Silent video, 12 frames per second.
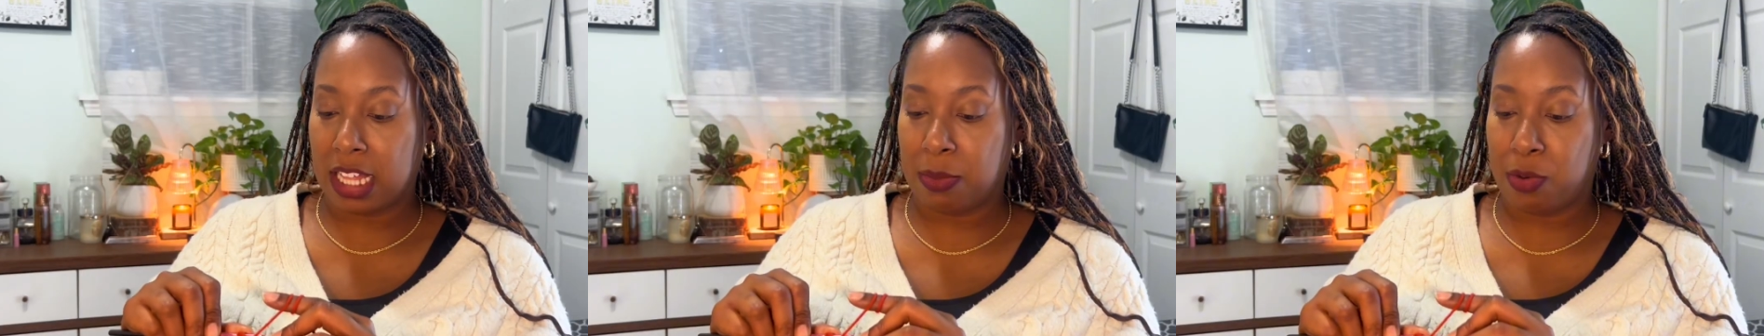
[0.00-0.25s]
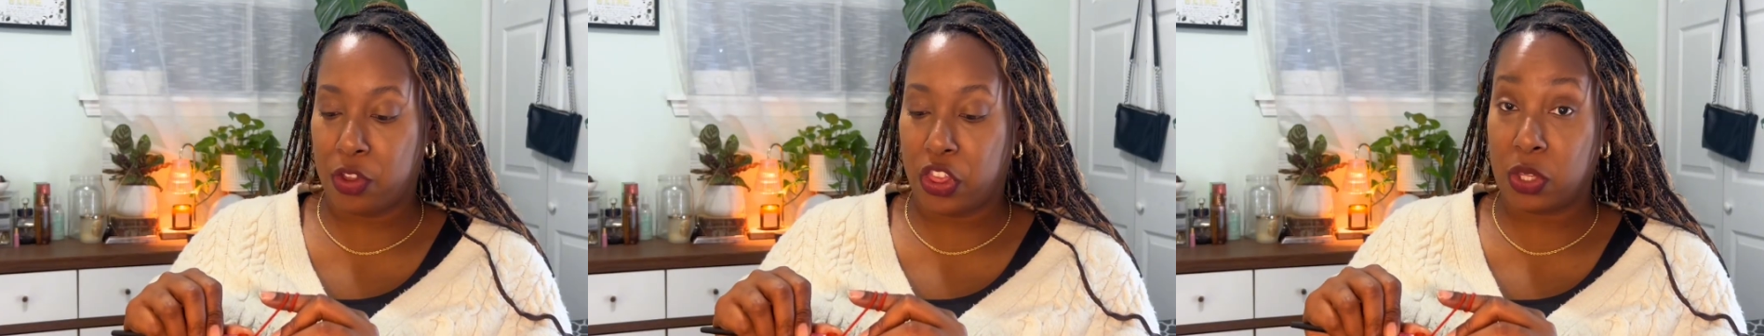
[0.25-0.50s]
the
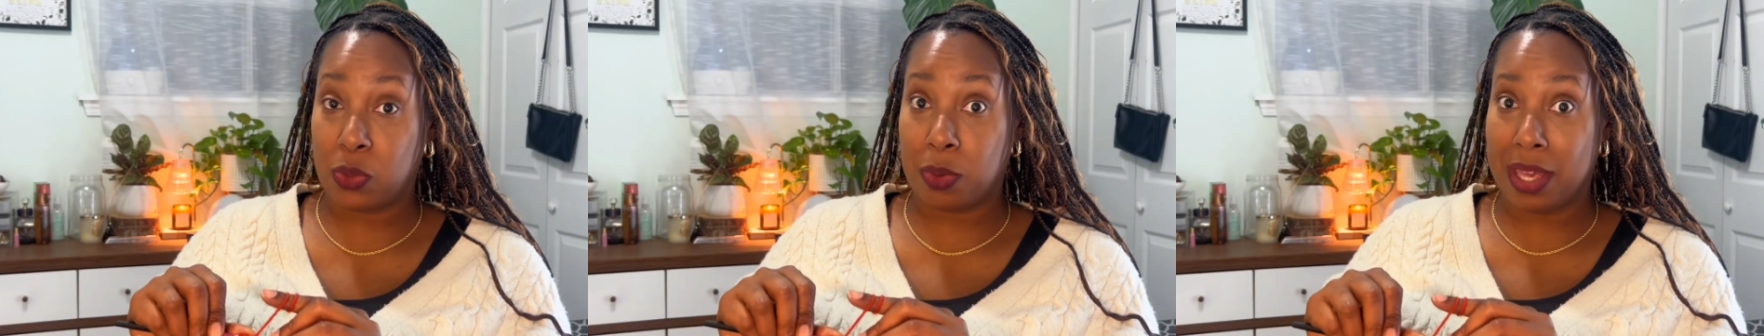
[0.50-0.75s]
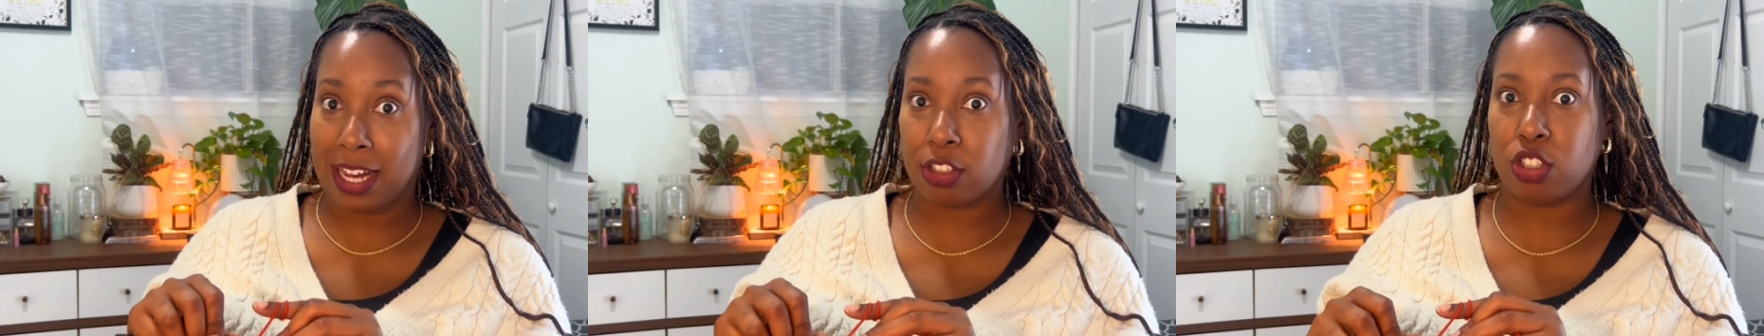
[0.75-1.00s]
more things
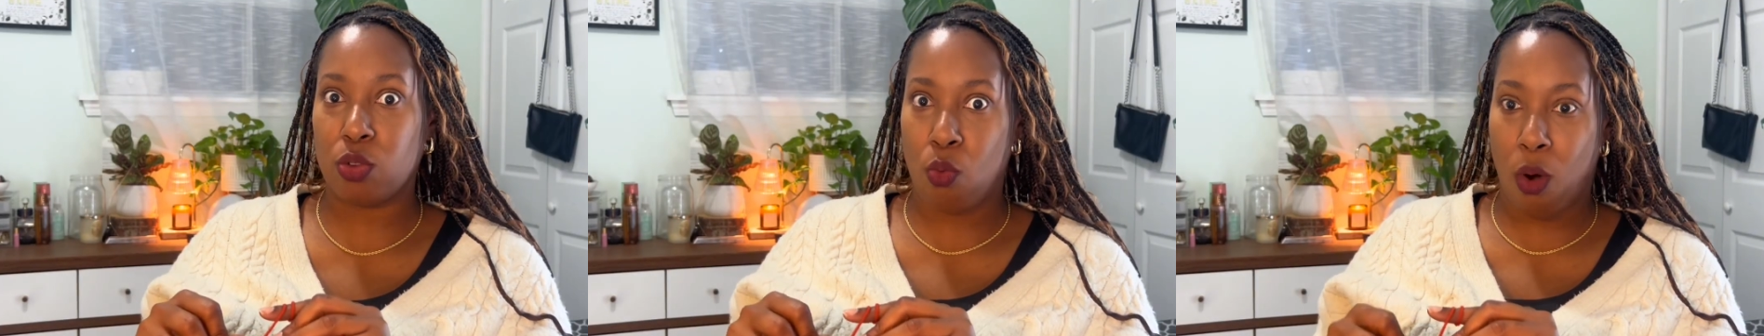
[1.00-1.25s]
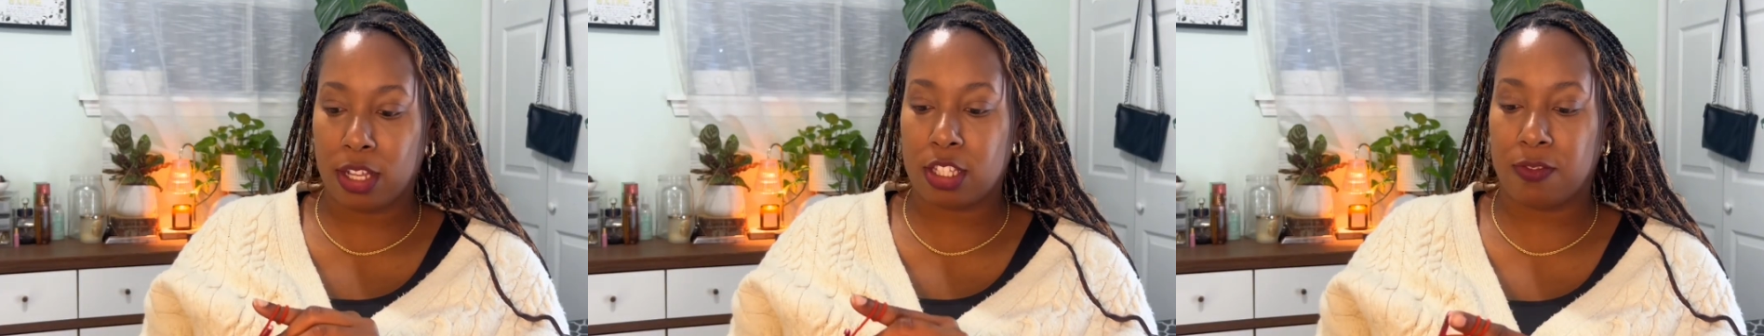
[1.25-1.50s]
we actually
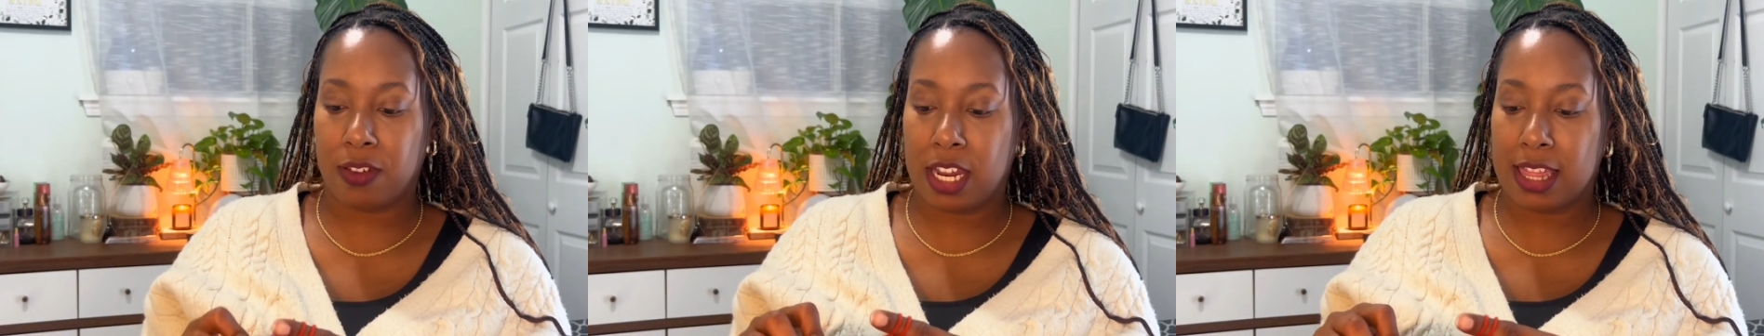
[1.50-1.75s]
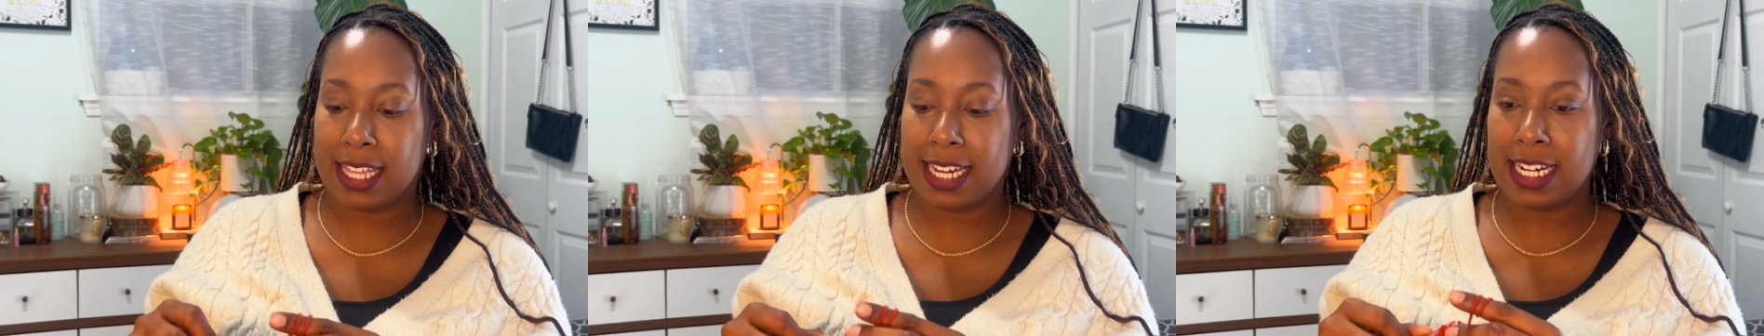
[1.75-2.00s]
want to fit
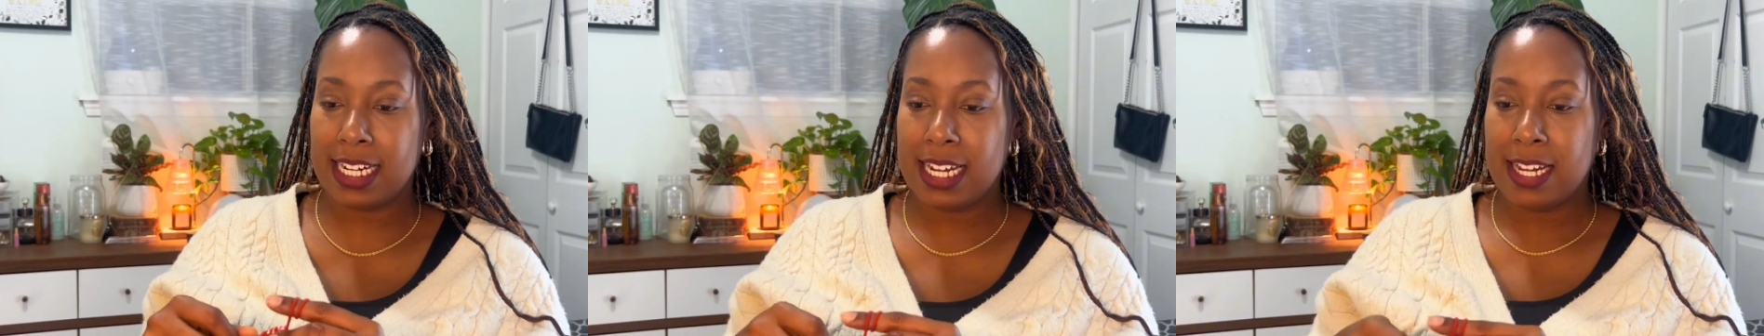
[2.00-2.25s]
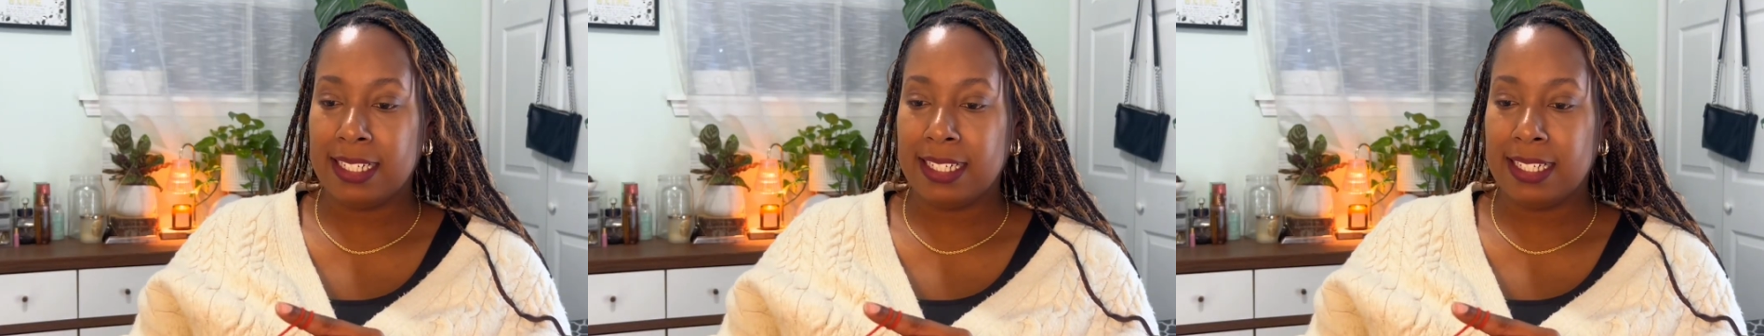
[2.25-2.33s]
in there.